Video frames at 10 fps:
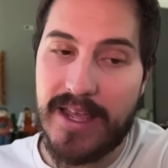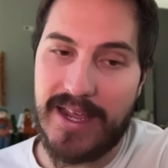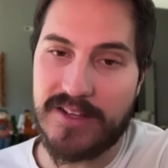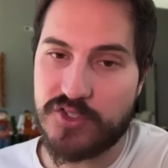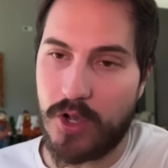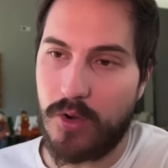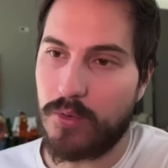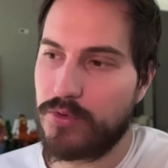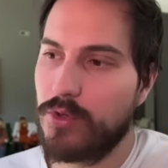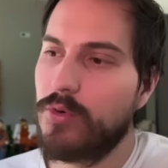And
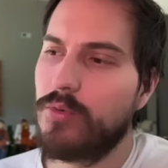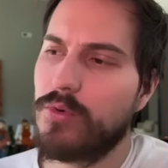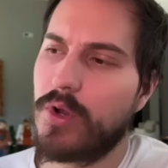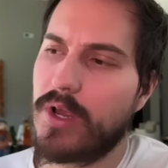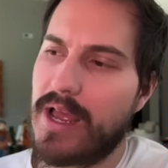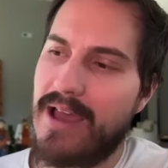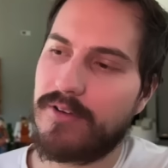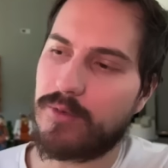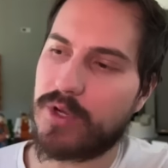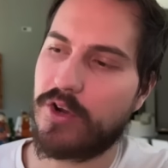so you
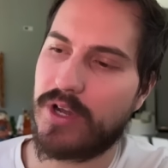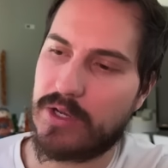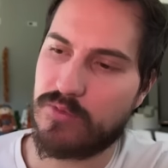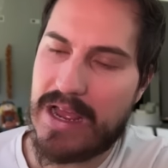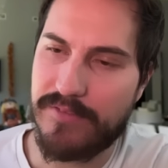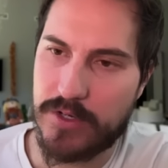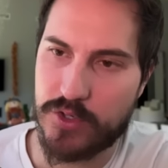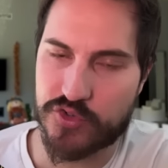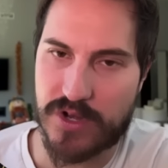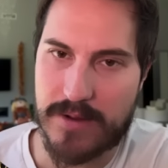have a recurring
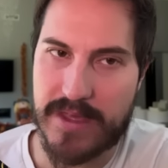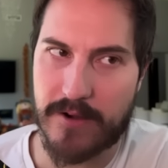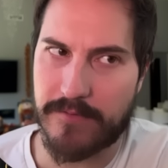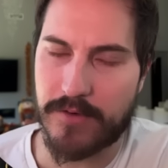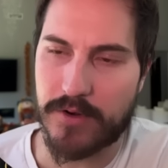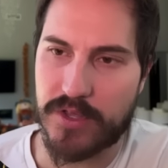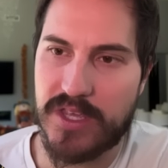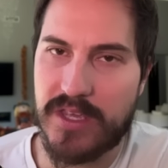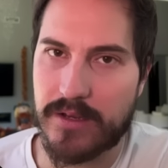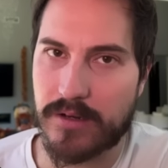revenue stream there for
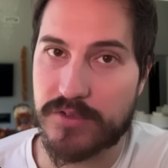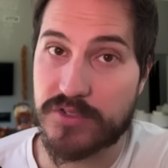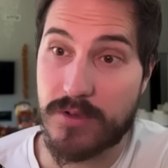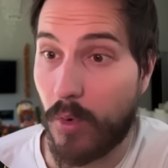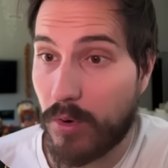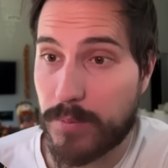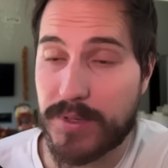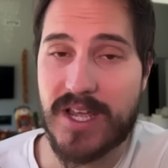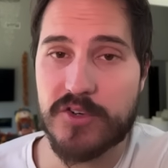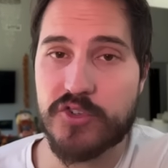years or
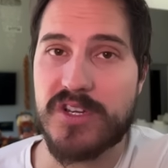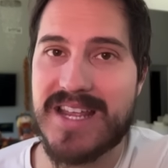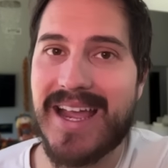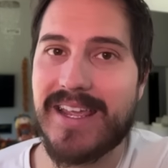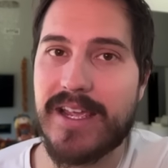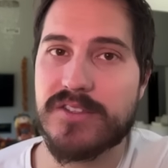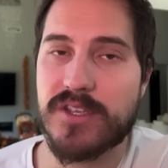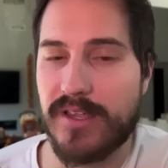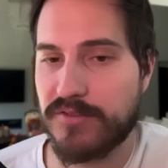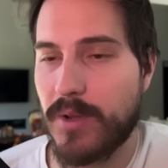potentially decades.
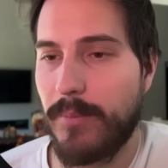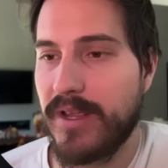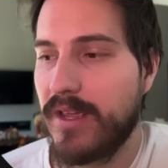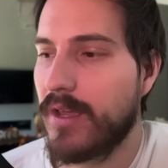Like if somebody